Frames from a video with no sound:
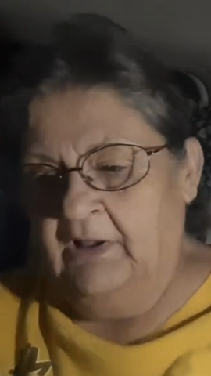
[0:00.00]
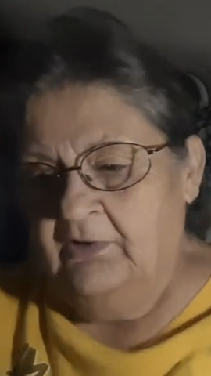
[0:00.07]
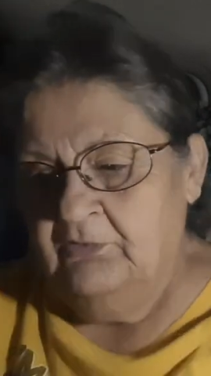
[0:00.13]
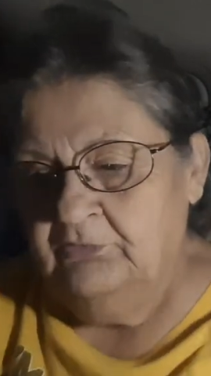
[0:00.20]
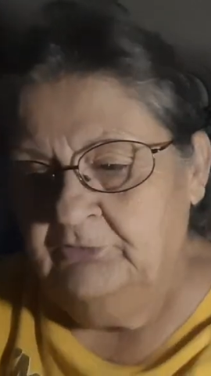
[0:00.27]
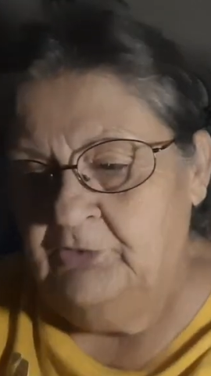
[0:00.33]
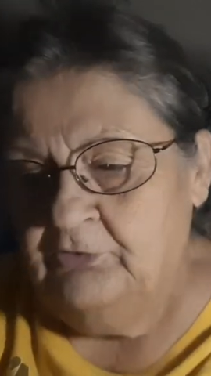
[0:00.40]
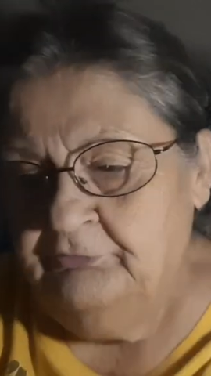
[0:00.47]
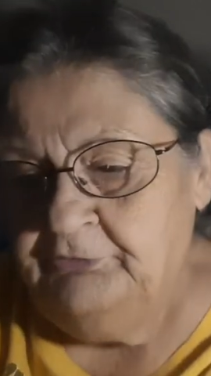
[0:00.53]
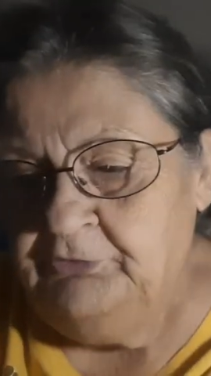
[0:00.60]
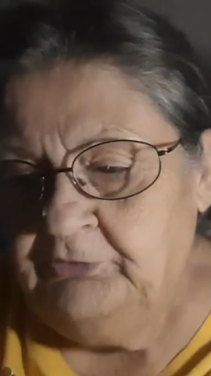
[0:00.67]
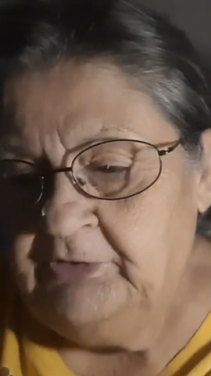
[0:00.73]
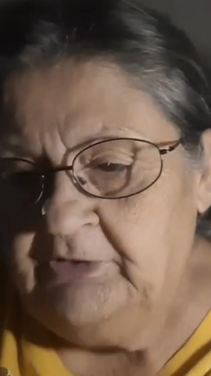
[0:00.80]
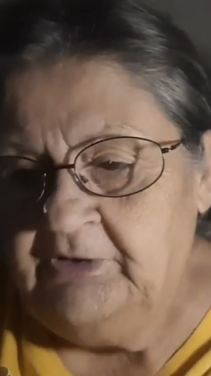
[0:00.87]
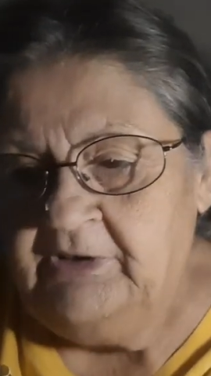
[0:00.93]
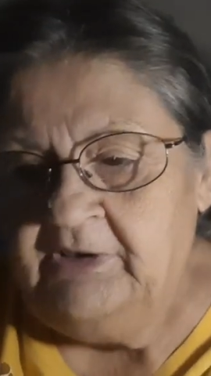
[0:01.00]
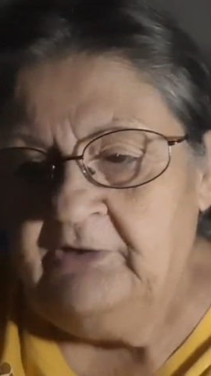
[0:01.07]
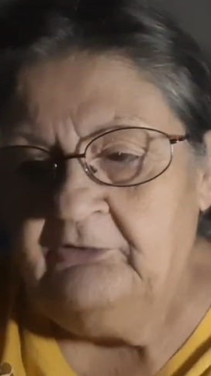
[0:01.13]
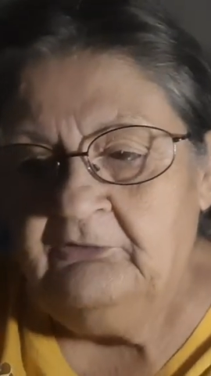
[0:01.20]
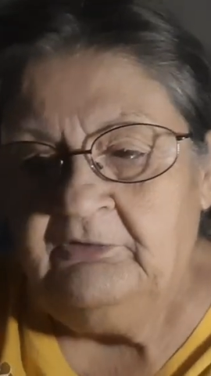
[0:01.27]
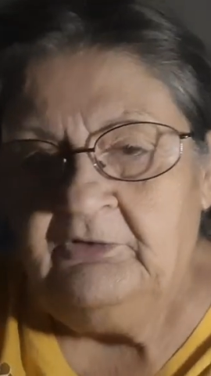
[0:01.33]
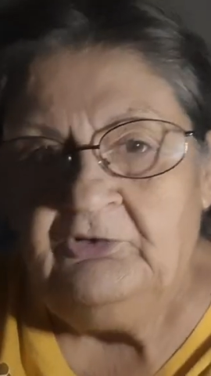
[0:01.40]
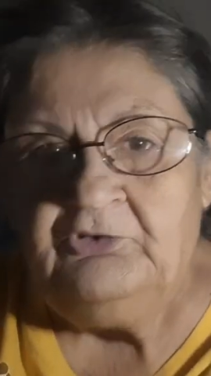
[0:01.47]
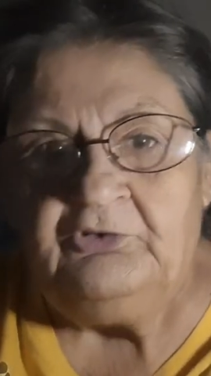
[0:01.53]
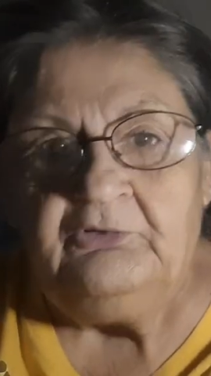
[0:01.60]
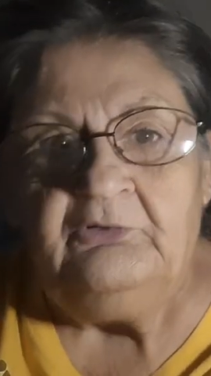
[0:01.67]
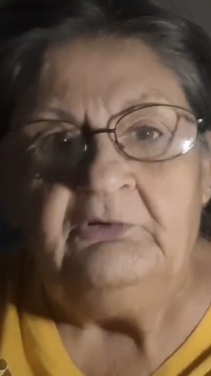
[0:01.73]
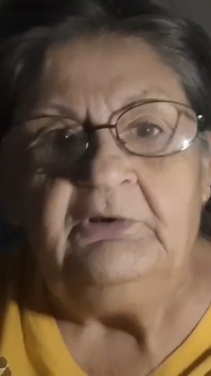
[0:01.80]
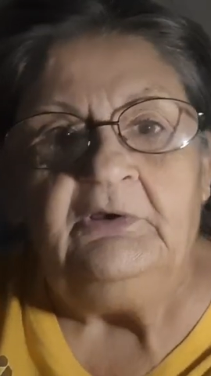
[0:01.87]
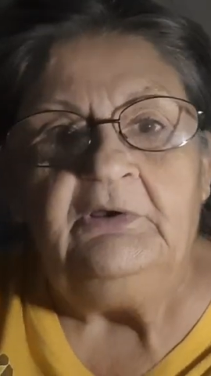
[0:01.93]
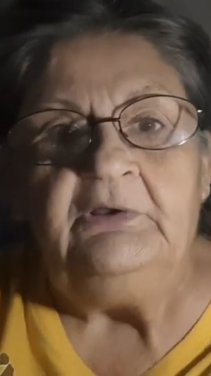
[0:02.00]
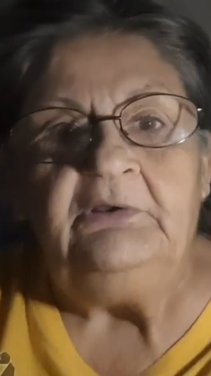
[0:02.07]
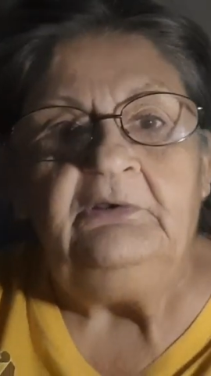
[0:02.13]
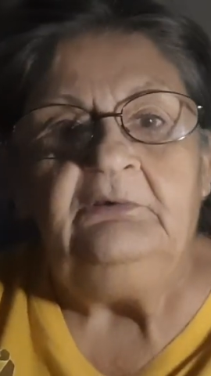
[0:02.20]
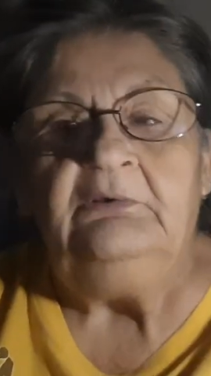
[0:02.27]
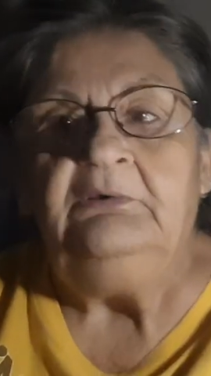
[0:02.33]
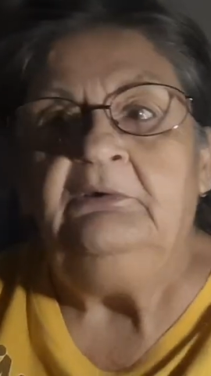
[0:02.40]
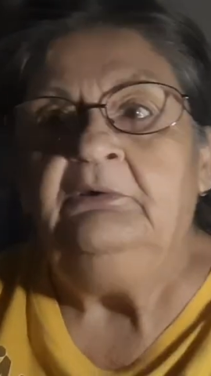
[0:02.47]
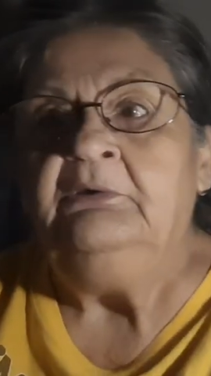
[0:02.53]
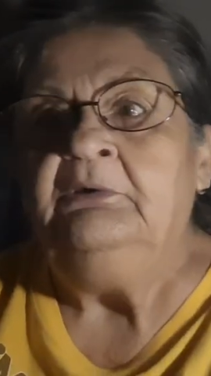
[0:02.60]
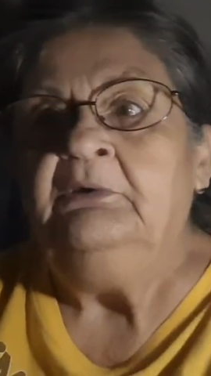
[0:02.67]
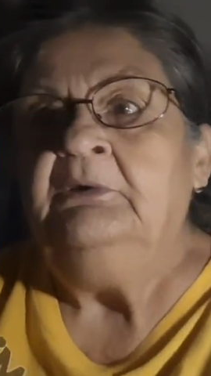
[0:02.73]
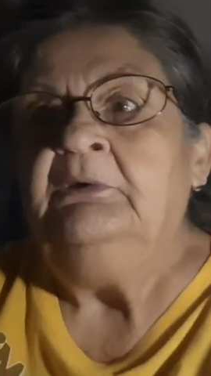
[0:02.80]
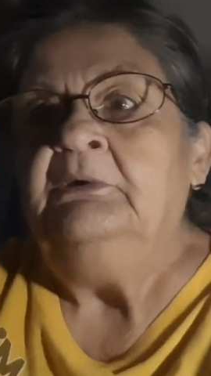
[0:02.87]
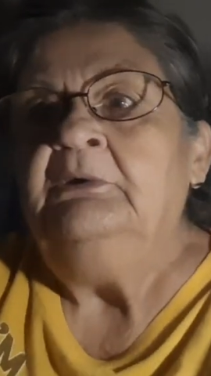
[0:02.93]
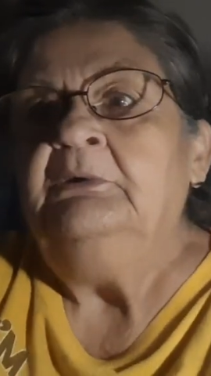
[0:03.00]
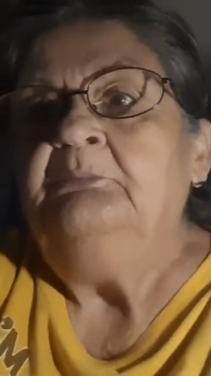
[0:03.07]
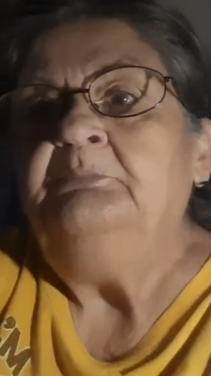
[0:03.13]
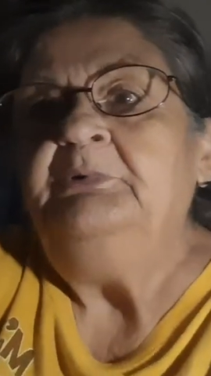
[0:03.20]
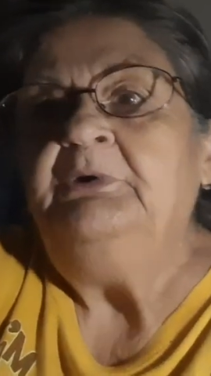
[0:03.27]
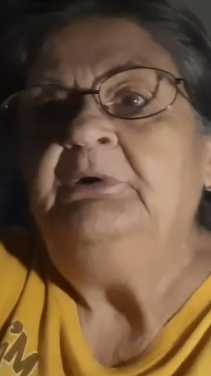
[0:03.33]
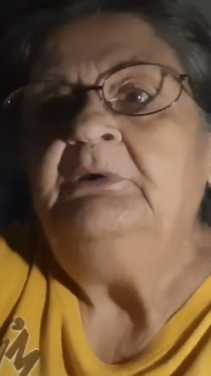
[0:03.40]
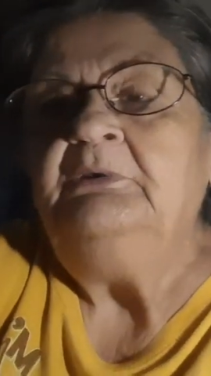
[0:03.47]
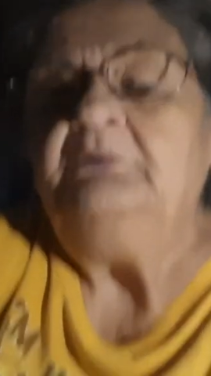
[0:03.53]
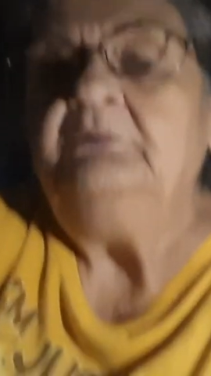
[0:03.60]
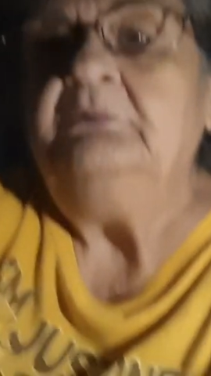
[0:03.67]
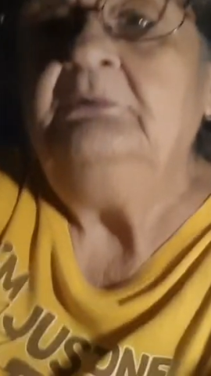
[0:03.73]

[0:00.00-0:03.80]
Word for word: I don't know if you can hear this or not, but